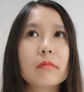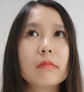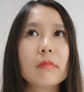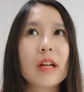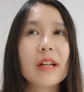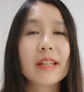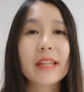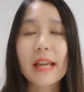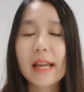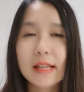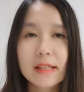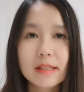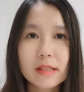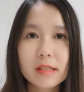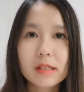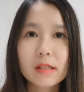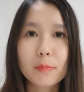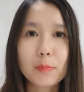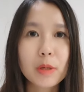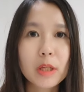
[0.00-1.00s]

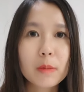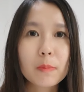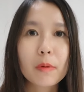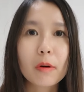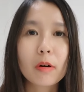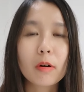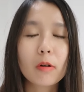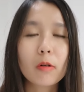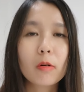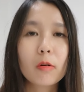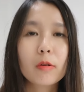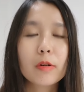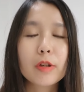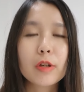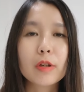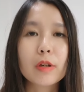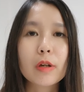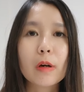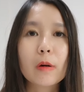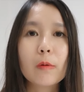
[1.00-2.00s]
against the people,
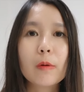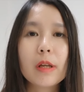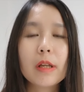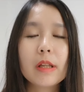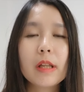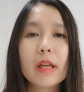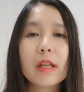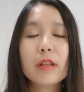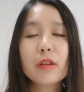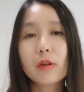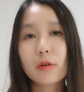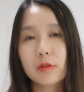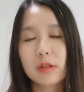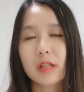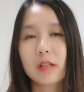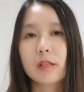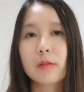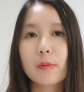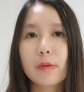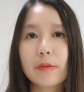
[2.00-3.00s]
you know, in those
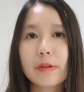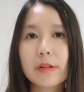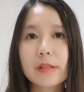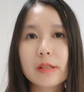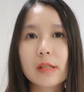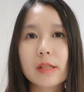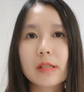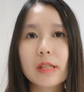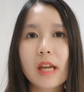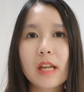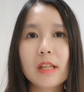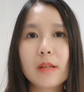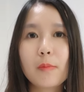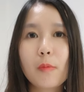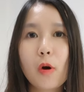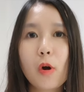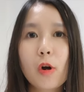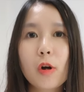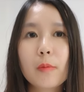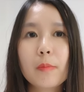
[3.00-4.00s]
experiences
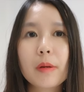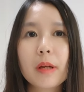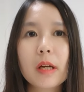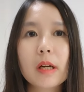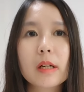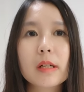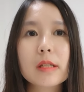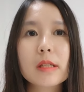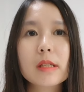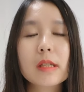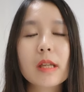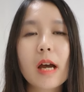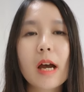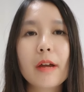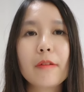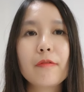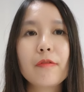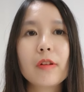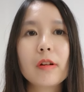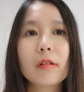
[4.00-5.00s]
anymore, because I
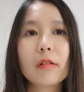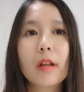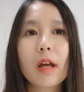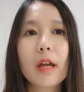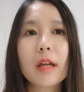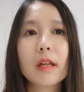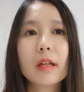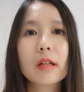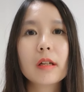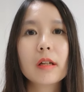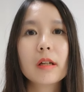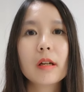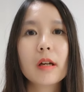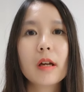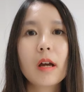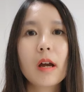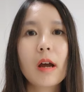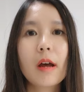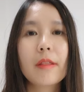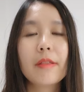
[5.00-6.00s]
feel like
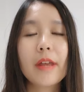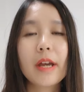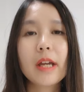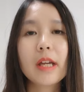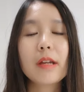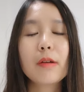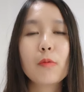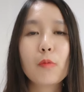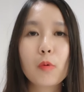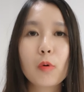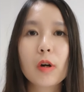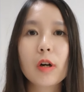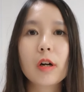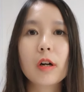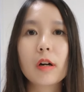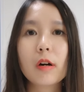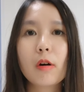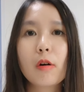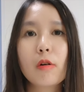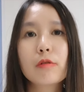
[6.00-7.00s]
they
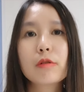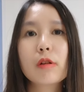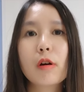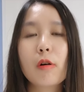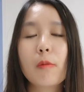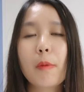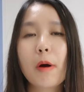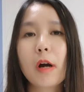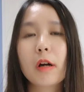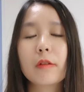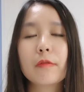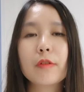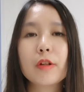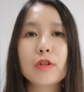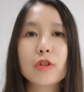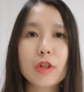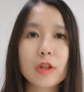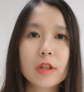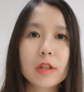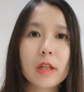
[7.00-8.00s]
were also a part of the
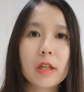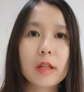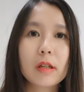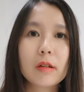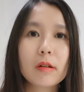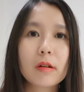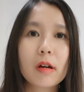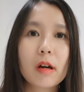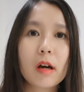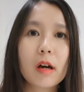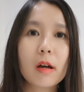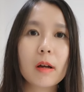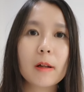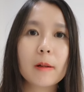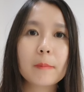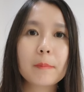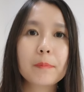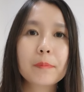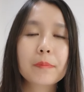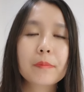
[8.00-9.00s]
journey.
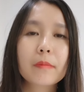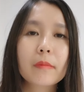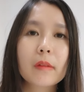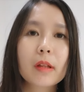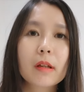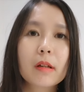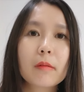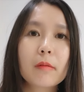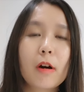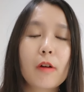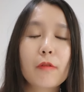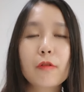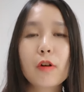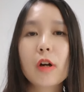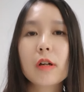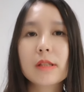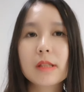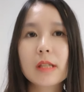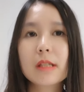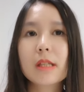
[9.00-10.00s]
Of
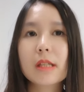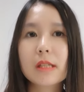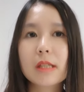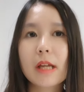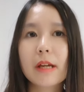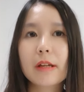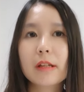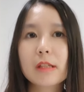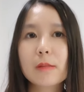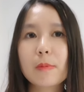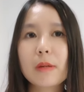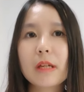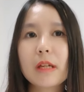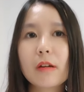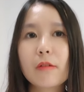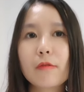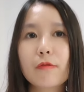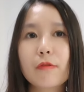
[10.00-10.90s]
course, this is like speaking